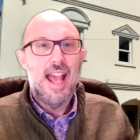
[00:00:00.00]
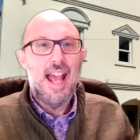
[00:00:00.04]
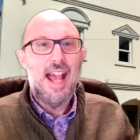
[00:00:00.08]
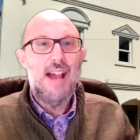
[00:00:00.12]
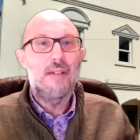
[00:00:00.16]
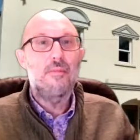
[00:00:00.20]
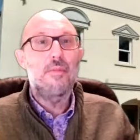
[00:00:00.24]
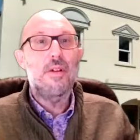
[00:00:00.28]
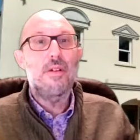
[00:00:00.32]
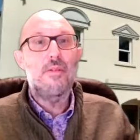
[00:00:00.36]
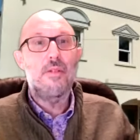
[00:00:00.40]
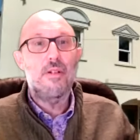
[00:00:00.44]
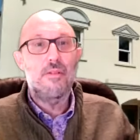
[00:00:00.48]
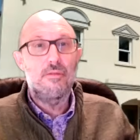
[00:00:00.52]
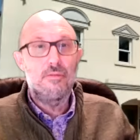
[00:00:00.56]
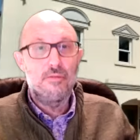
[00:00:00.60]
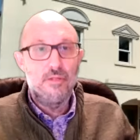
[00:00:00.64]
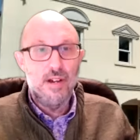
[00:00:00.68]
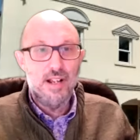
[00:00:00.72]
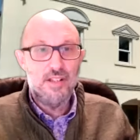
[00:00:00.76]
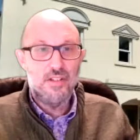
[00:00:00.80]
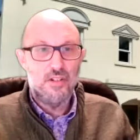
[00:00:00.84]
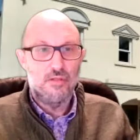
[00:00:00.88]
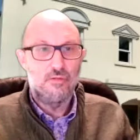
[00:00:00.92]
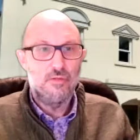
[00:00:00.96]
and we were
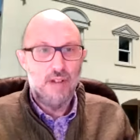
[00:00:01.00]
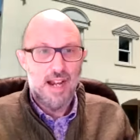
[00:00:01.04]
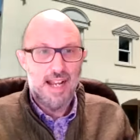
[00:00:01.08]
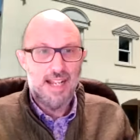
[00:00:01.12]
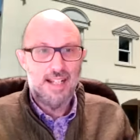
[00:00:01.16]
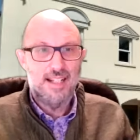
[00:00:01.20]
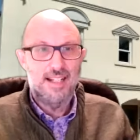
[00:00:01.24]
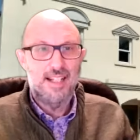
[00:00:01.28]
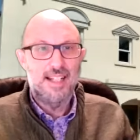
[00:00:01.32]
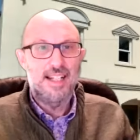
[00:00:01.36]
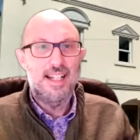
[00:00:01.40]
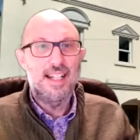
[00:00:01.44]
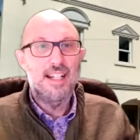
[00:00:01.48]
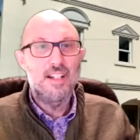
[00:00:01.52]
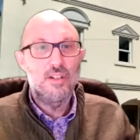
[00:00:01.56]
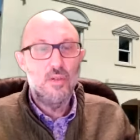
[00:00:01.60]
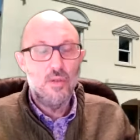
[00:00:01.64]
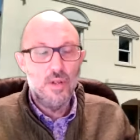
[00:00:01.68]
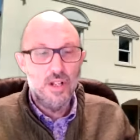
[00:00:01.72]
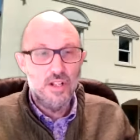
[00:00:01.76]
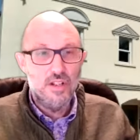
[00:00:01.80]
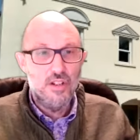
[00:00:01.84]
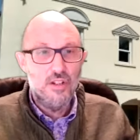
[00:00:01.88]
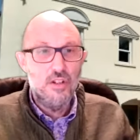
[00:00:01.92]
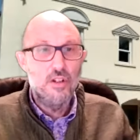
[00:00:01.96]
resurrected into
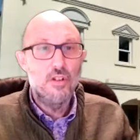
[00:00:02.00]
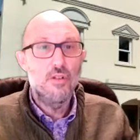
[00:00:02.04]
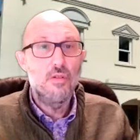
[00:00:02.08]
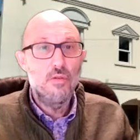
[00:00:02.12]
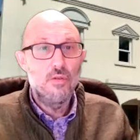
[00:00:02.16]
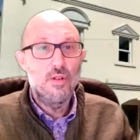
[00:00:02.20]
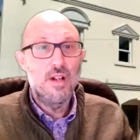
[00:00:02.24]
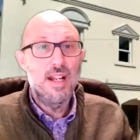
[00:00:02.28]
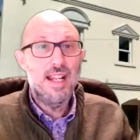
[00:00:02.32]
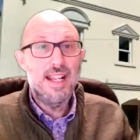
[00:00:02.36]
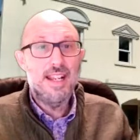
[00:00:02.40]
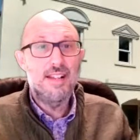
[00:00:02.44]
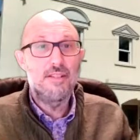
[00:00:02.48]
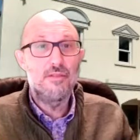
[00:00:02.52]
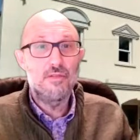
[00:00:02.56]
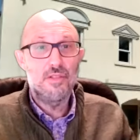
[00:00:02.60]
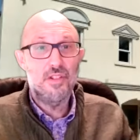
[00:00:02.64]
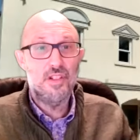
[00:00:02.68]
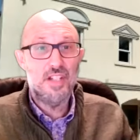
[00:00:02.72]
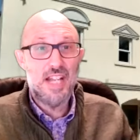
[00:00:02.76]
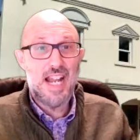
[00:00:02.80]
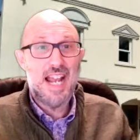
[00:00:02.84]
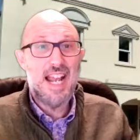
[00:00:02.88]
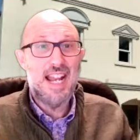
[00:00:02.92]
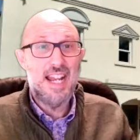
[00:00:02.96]
a new legal
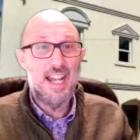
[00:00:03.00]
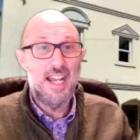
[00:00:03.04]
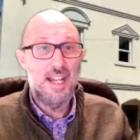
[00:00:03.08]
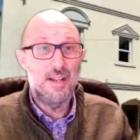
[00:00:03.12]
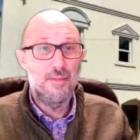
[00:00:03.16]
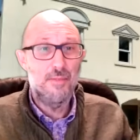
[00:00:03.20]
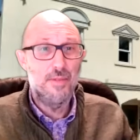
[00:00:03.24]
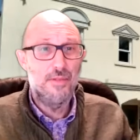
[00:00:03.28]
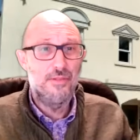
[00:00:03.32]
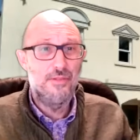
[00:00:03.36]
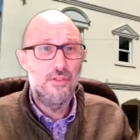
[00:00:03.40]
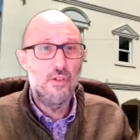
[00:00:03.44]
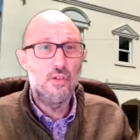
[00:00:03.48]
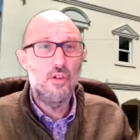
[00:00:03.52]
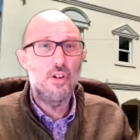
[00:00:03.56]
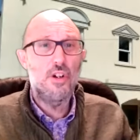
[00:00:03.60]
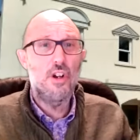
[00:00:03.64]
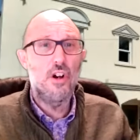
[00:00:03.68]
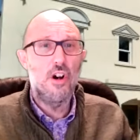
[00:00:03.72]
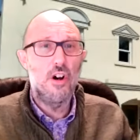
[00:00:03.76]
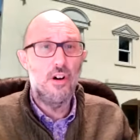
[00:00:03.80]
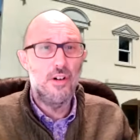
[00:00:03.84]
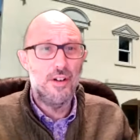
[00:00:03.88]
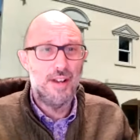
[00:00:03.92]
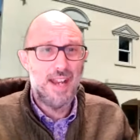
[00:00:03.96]
standing before
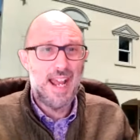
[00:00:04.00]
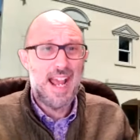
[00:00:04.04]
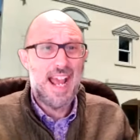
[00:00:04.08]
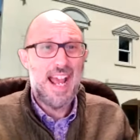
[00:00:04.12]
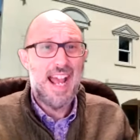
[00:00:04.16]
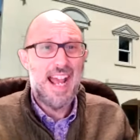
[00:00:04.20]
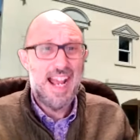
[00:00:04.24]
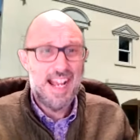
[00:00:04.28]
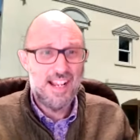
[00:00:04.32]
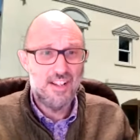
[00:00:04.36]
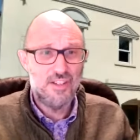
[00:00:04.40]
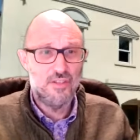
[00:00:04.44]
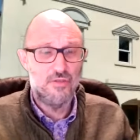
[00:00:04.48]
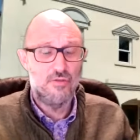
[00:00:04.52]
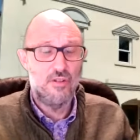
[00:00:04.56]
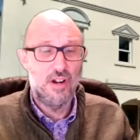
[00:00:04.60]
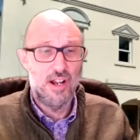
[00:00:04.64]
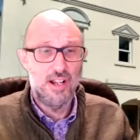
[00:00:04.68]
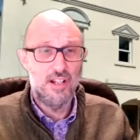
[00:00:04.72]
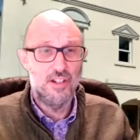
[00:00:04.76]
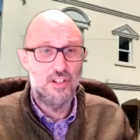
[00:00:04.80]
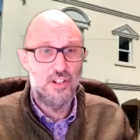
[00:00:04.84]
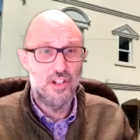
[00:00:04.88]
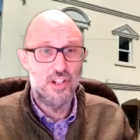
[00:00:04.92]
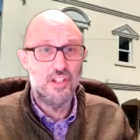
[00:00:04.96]
God as
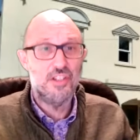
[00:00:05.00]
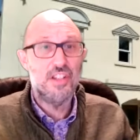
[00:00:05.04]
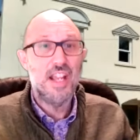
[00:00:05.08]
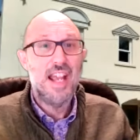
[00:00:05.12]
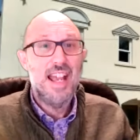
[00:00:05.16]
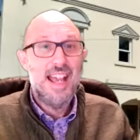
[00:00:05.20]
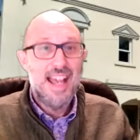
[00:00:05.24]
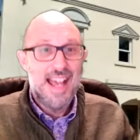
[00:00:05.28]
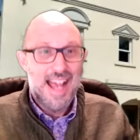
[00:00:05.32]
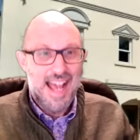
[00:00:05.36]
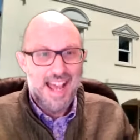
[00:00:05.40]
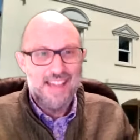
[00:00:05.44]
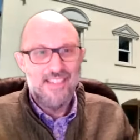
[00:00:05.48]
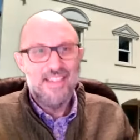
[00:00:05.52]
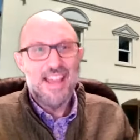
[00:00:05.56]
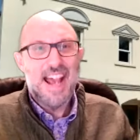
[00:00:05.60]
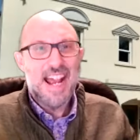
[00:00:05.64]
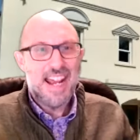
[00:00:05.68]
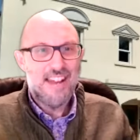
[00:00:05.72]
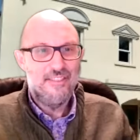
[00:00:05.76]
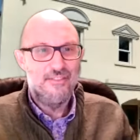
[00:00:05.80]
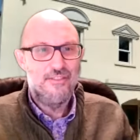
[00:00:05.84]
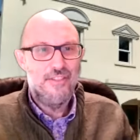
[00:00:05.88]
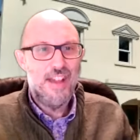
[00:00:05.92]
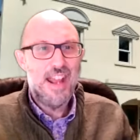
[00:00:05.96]
righteous. And
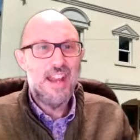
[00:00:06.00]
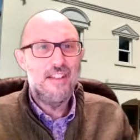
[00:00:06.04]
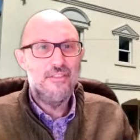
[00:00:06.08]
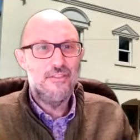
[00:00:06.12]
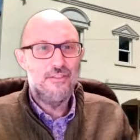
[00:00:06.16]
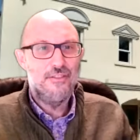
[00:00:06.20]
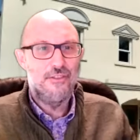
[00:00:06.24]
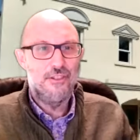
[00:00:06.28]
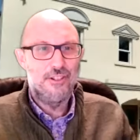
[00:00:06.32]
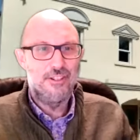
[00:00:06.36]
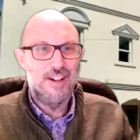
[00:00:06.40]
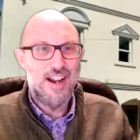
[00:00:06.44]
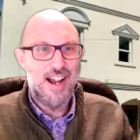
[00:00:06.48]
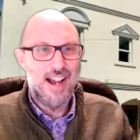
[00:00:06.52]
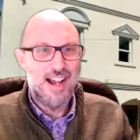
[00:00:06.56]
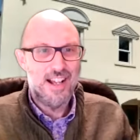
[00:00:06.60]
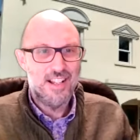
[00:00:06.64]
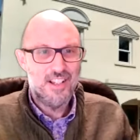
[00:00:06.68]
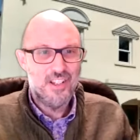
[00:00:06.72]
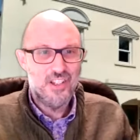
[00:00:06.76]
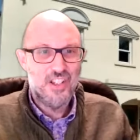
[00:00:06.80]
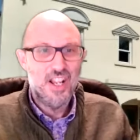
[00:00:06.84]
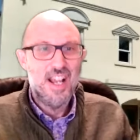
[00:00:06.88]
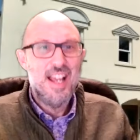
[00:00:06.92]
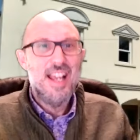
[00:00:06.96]
that event for
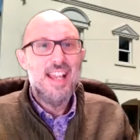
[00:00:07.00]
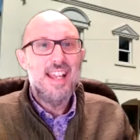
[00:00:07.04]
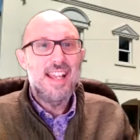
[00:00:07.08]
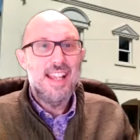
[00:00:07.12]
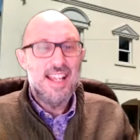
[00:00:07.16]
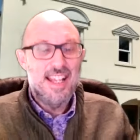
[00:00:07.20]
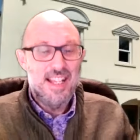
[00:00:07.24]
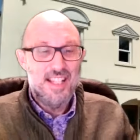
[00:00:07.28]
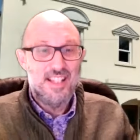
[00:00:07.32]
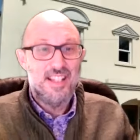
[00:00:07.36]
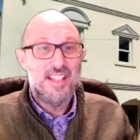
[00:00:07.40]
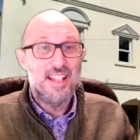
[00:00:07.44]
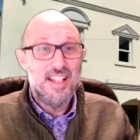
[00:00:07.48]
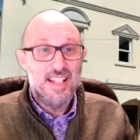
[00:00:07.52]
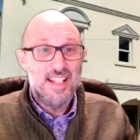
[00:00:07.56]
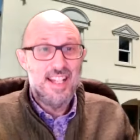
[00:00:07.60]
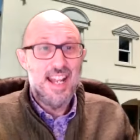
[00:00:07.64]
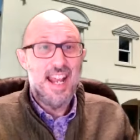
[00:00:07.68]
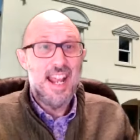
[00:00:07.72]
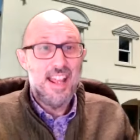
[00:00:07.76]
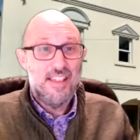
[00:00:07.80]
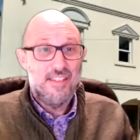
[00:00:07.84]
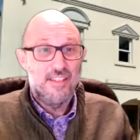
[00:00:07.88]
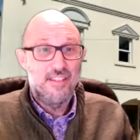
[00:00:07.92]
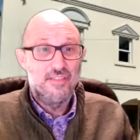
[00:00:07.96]
us is the
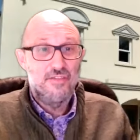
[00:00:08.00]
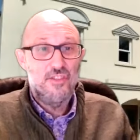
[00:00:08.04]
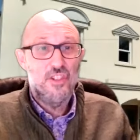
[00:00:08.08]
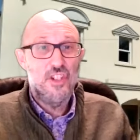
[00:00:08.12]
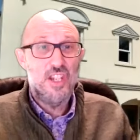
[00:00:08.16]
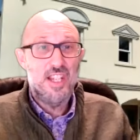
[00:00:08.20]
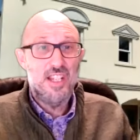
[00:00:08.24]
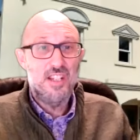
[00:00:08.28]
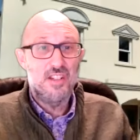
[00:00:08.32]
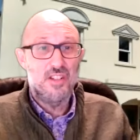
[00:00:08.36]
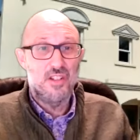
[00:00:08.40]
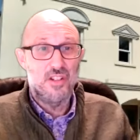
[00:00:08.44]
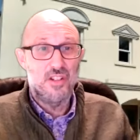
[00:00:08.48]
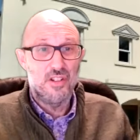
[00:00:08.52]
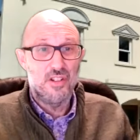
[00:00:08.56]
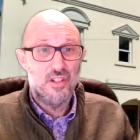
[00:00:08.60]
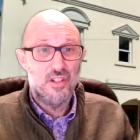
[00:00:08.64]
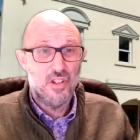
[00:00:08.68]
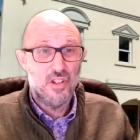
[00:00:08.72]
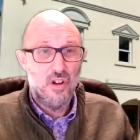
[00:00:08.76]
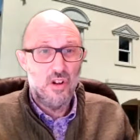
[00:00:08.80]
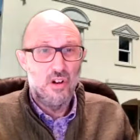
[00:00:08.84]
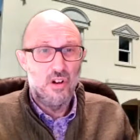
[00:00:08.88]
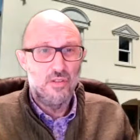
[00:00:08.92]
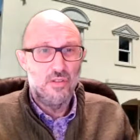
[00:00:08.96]
death of
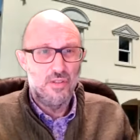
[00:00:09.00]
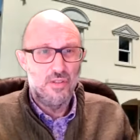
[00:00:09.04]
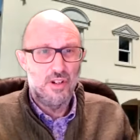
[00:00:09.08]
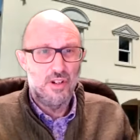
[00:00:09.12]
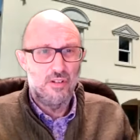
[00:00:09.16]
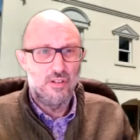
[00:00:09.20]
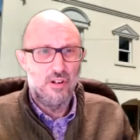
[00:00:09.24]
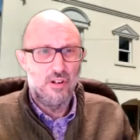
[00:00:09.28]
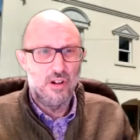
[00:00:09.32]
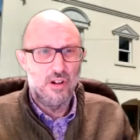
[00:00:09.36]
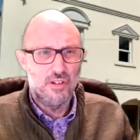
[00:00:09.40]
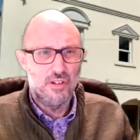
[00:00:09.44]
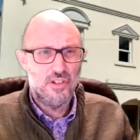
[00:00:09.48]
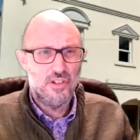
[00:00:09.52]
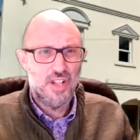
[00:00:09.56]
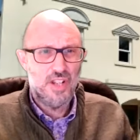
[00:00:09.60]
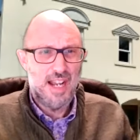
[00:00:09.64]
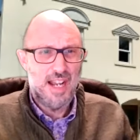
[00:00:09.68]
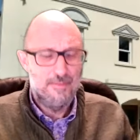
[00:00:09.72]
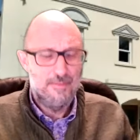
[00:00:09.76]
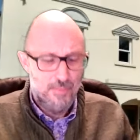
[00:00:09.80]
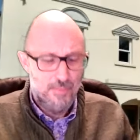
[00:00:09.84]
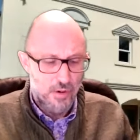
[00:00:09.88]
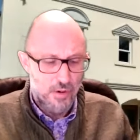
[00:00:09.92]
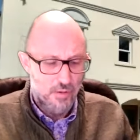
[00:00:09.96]
Jesus on the cross.
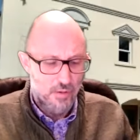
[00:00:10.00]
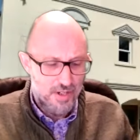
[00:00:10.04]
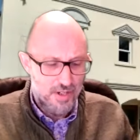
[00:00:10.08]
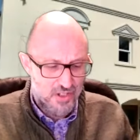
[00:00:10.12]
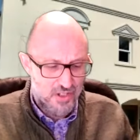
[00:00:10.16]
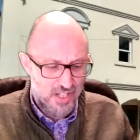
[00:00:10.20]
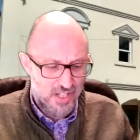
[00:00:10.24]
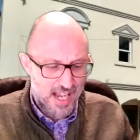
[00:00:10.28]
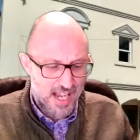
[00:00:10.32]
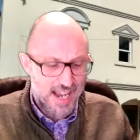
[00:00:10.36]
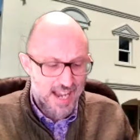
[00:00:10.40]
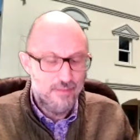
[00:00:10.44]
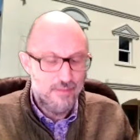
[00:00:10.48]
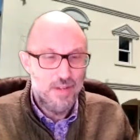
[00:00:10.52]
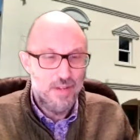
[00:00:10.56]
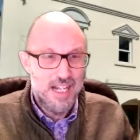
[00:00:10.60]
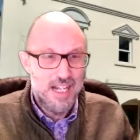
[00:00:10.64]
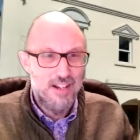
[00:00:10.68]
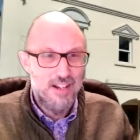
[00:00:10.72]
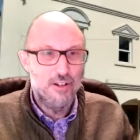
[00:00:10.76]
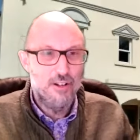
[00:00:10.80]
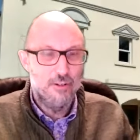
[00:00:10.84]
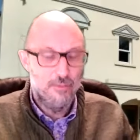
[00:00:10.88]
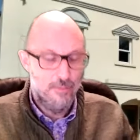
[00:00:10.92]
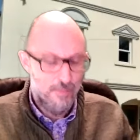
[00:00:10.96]
And Paul is saying we
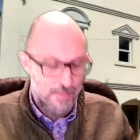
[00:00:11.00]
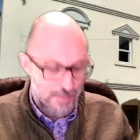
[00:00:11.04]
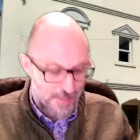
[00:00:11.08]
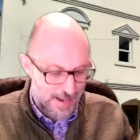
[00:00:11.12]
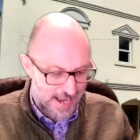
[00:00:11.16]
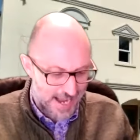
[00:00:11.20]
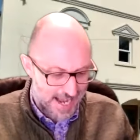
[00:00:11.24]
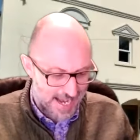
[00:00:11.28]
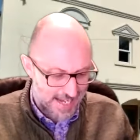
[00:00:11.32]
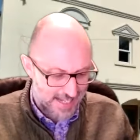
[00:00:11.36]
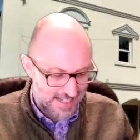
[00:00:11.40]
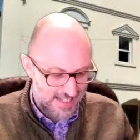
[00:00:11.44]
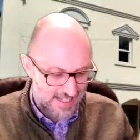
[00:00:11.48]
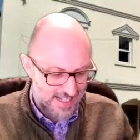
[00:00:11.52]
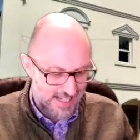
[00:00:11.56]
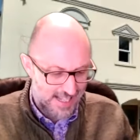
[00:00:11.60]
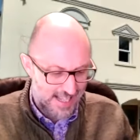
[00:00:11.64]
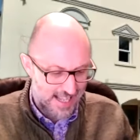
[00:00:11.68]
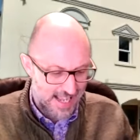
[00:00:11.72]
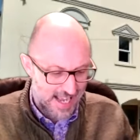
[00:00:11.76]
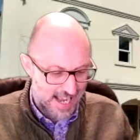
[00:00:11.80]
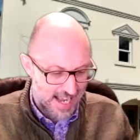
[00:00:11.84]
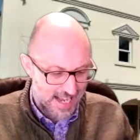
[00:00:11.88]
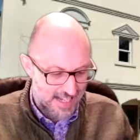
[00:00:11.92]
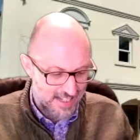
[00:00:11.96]
look back to
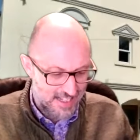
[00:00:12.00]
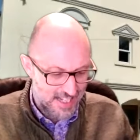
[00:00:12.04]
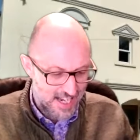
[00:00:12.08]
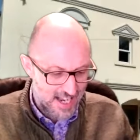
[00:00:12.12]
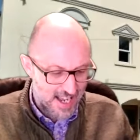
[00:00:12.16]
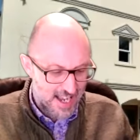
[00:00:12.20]
that,